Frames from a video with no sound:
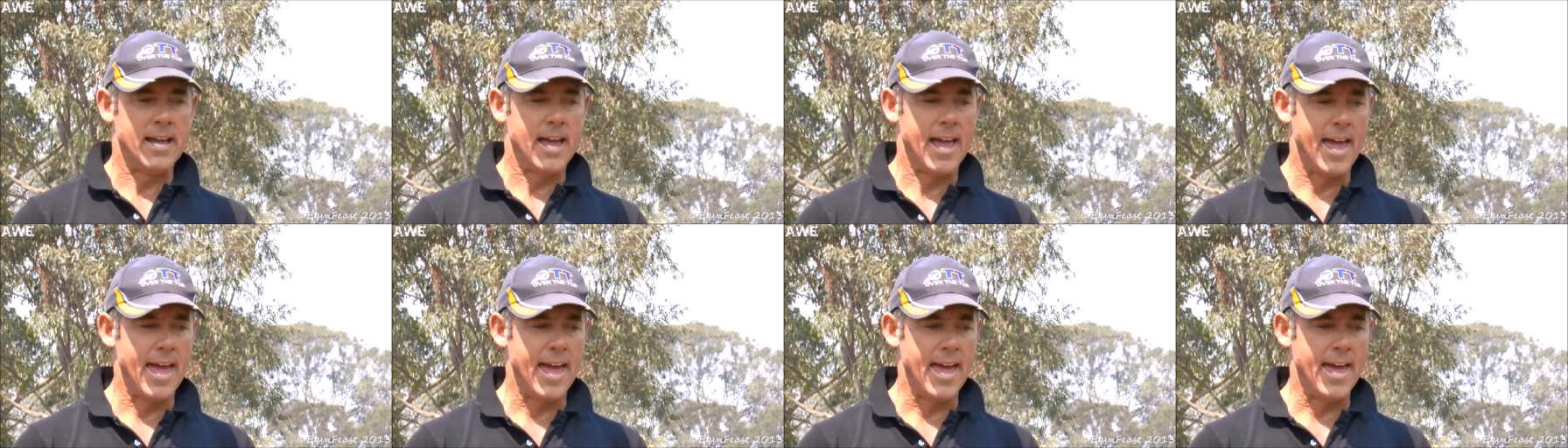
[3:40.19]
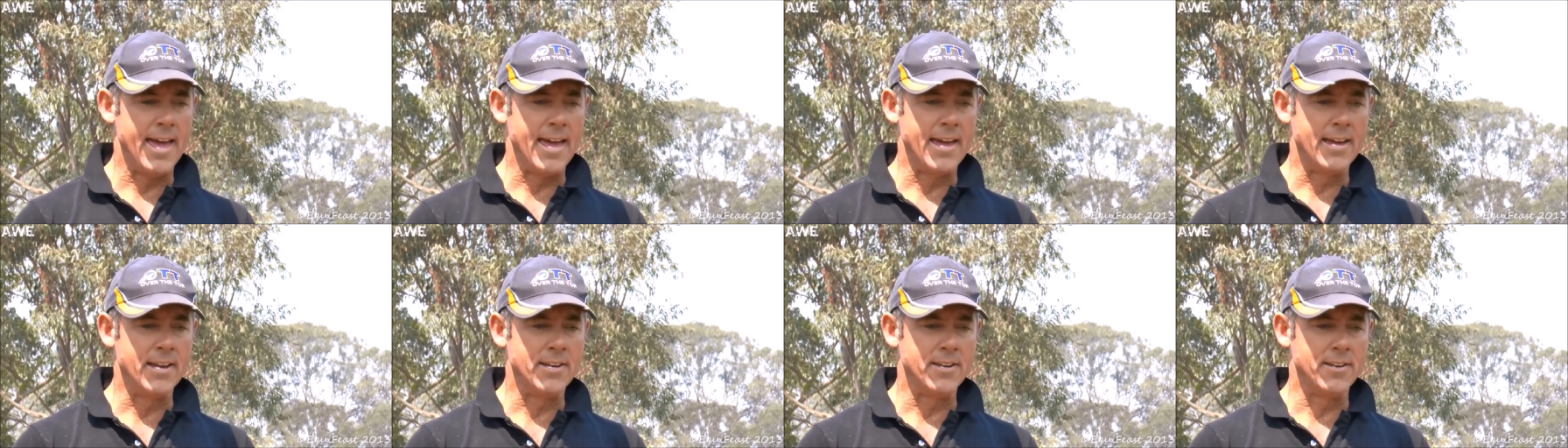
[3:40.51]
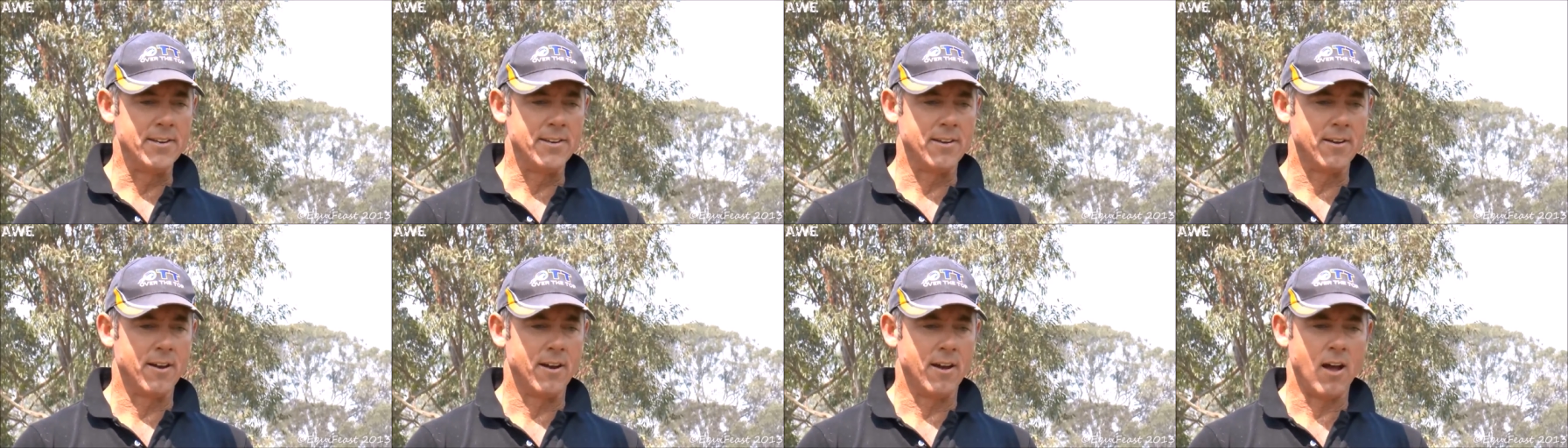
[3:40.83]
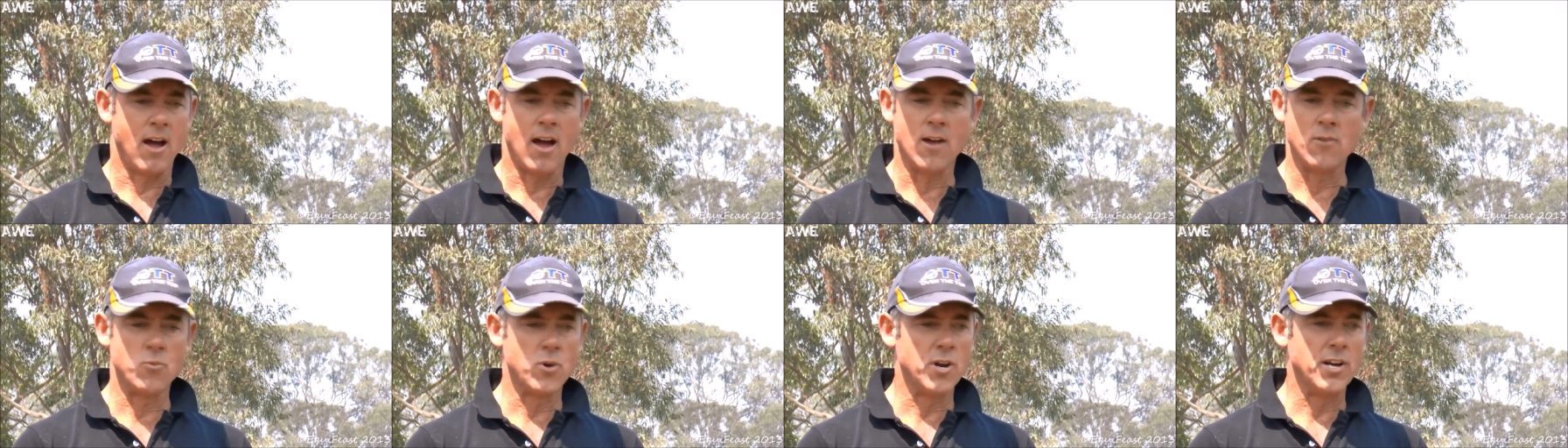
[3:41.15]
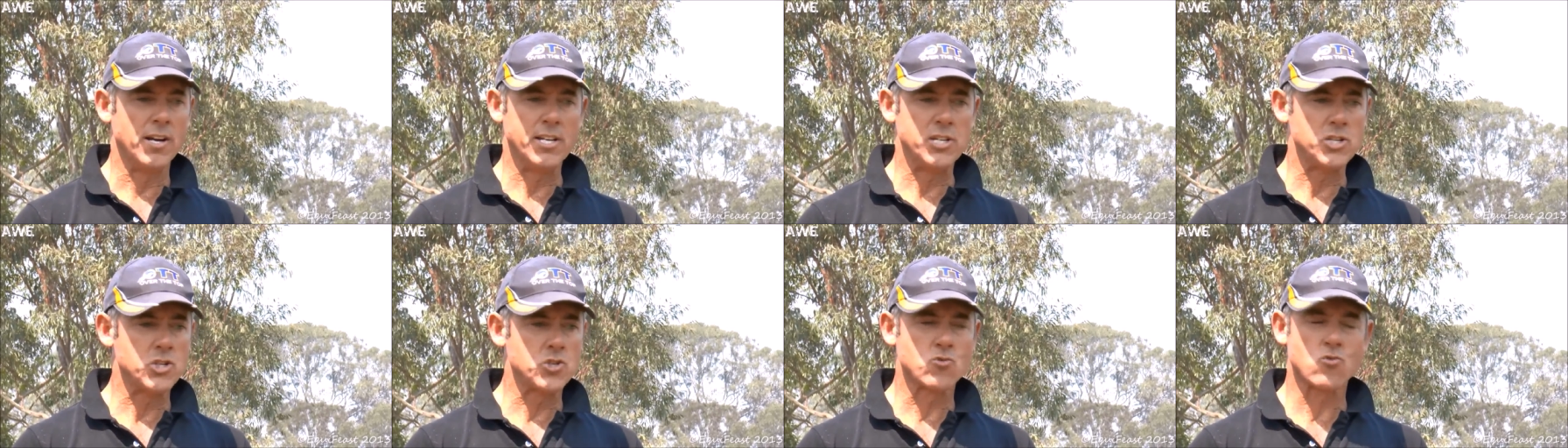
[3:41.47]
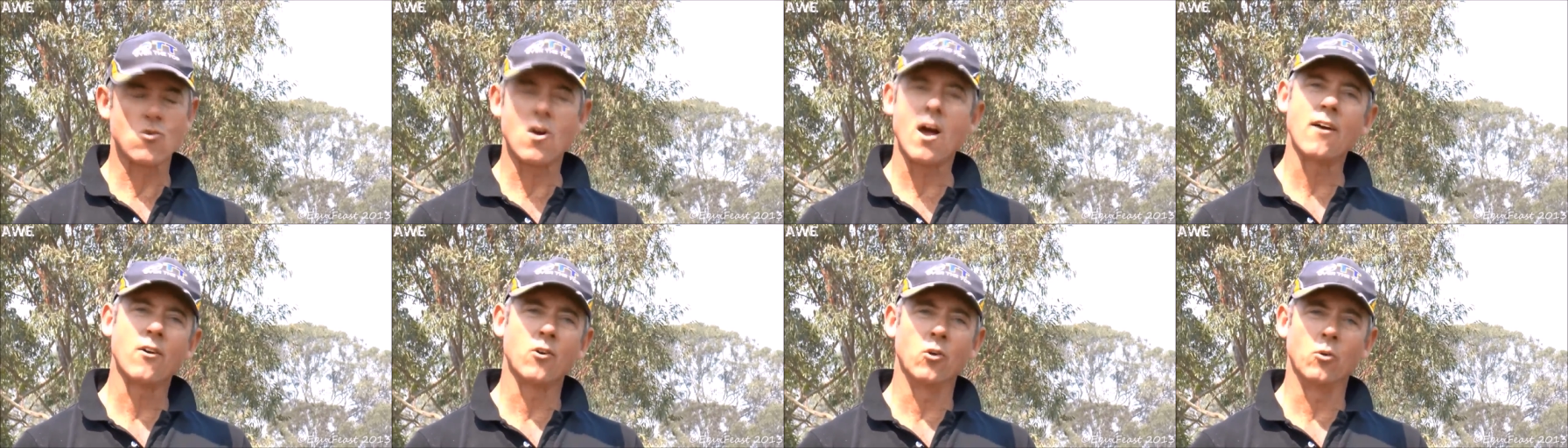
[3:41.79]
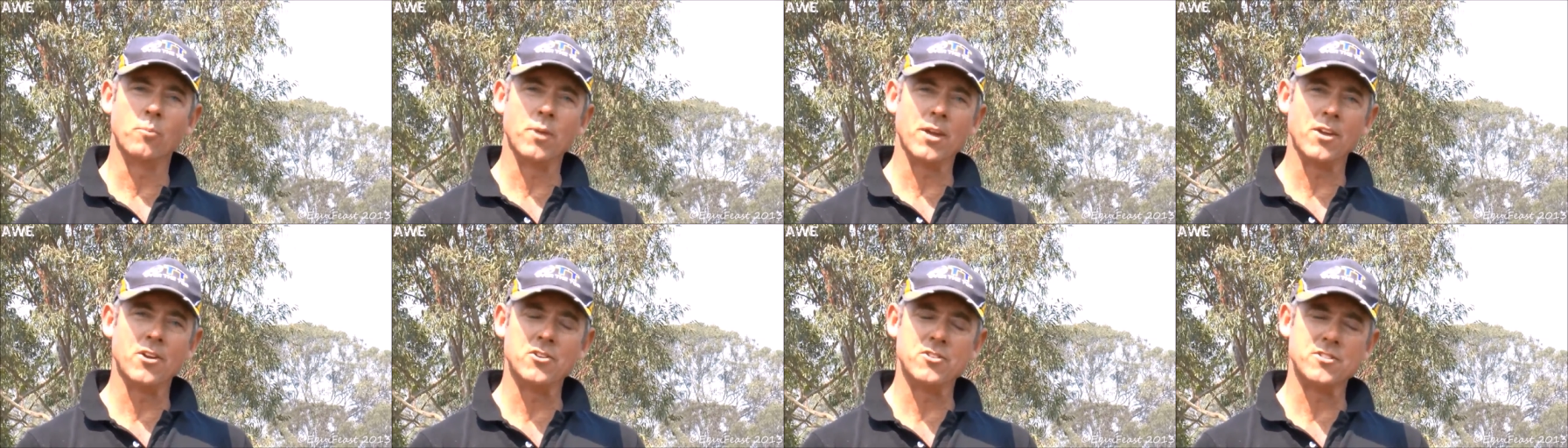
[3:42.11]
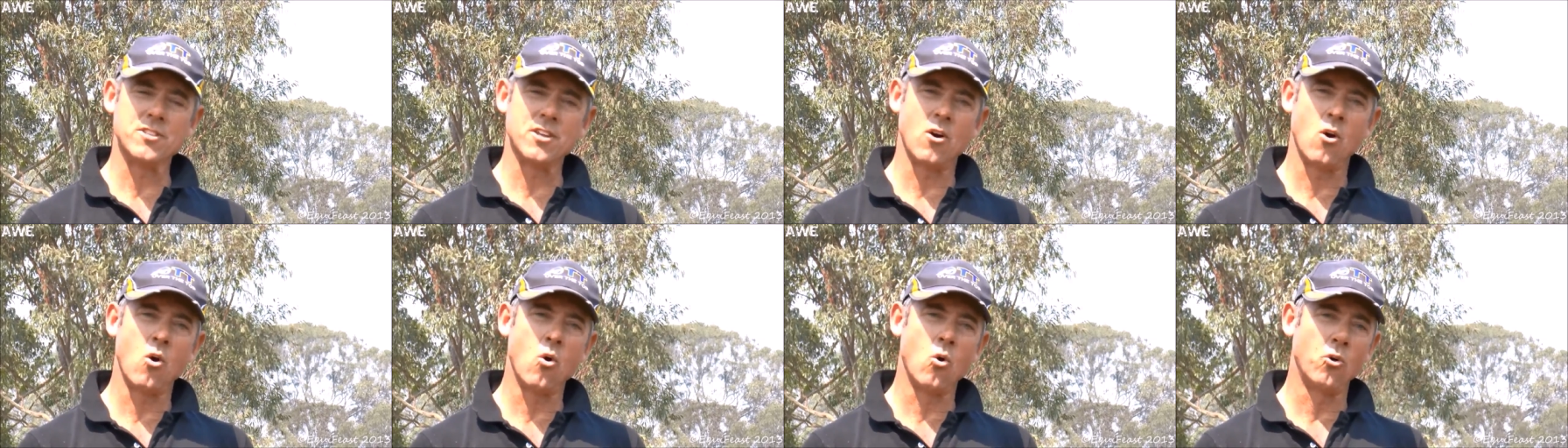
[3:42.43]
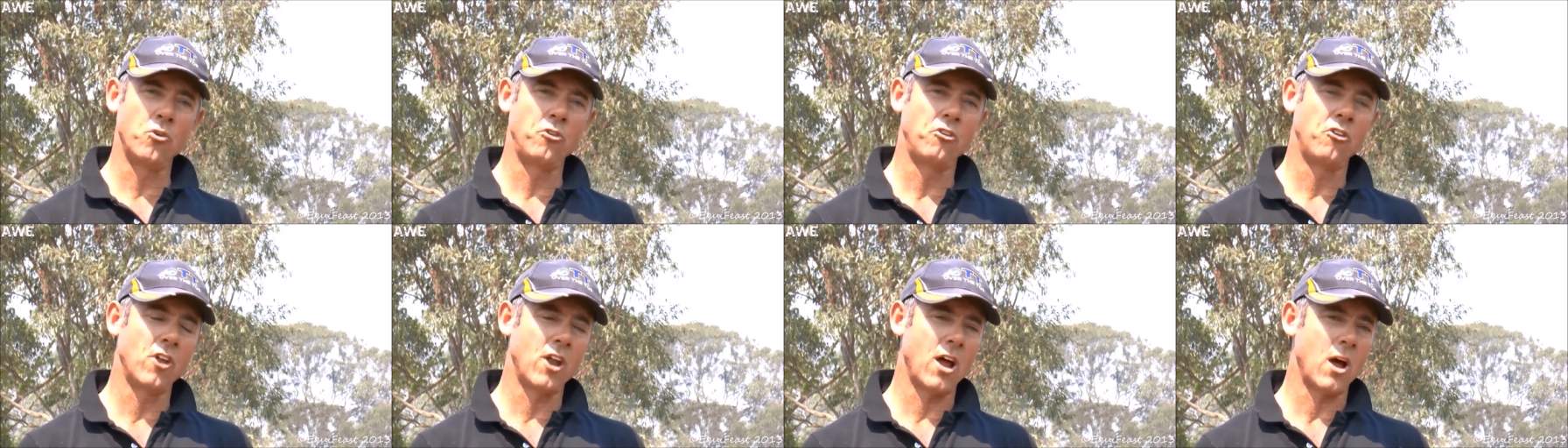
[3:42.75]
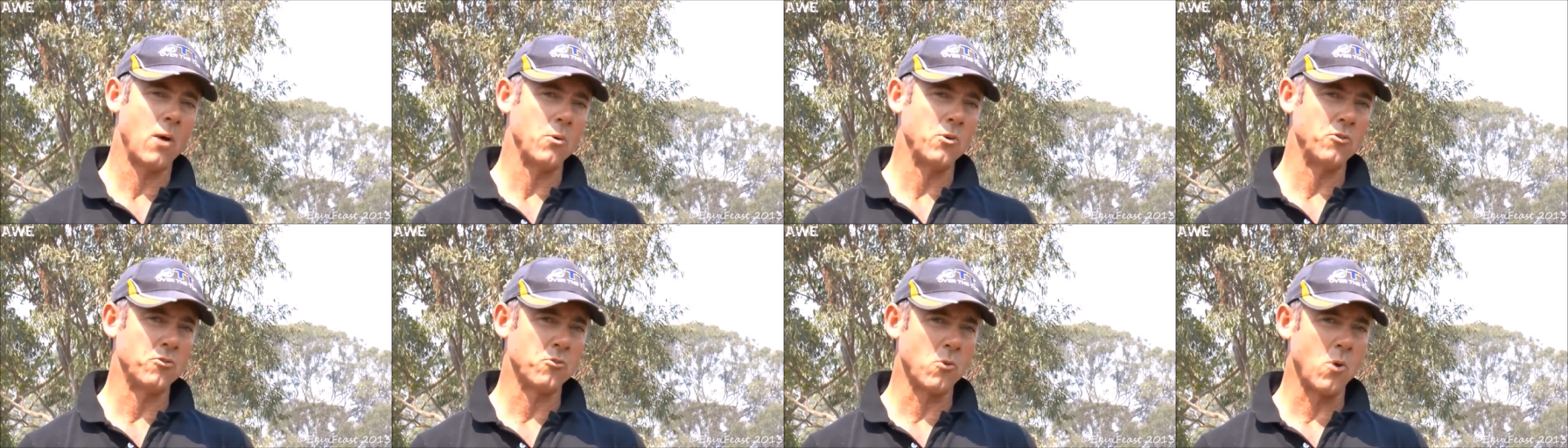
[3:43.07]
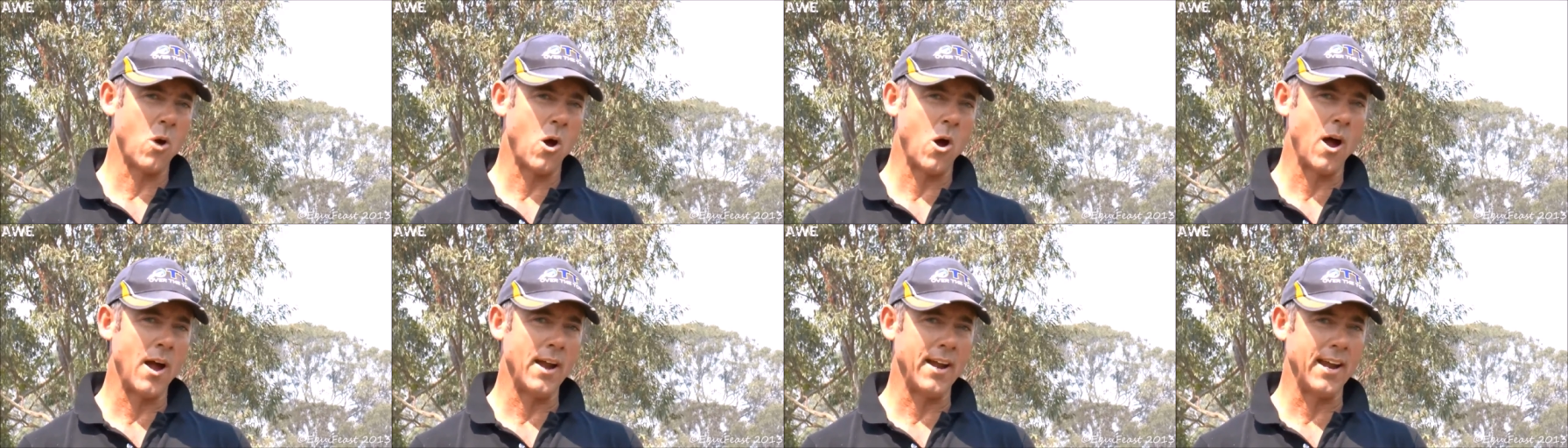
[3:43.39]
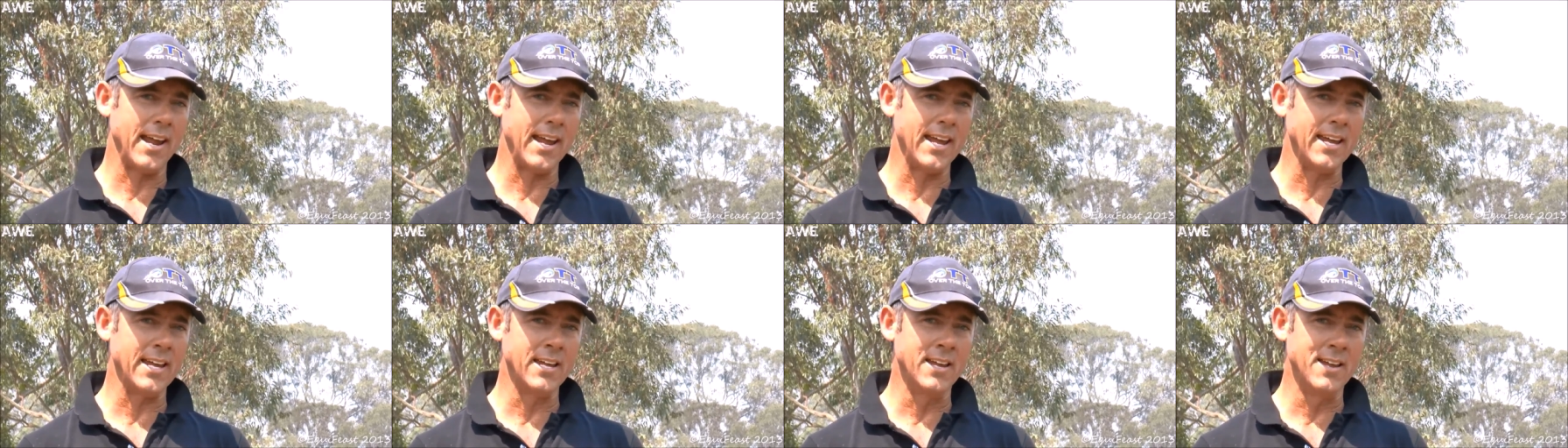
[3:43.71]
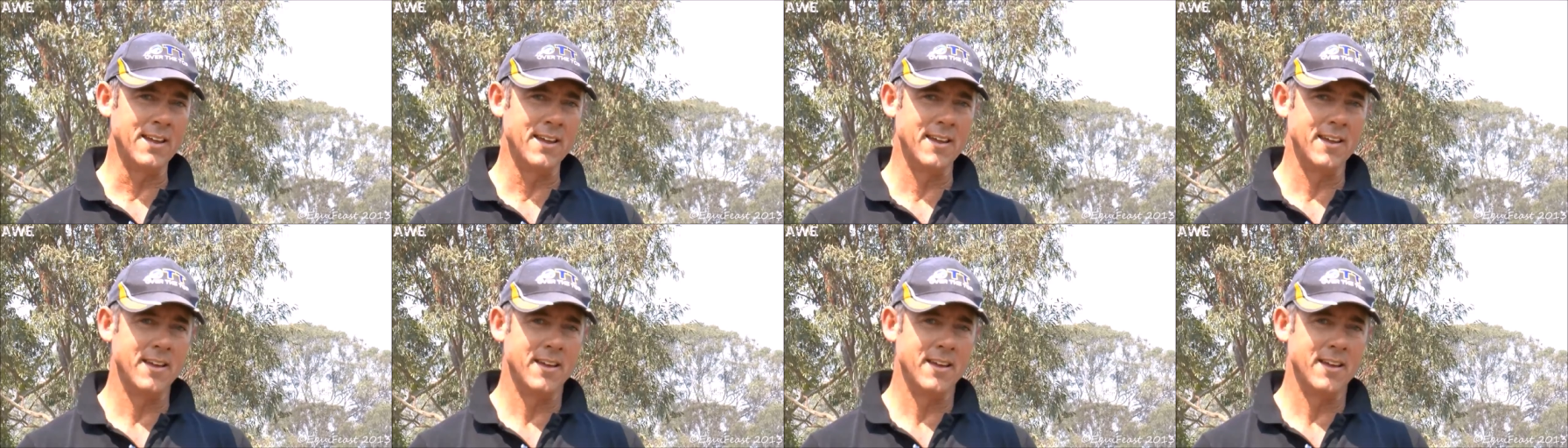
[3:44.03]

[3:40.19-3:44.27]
And I really struggled because the horse that I was riding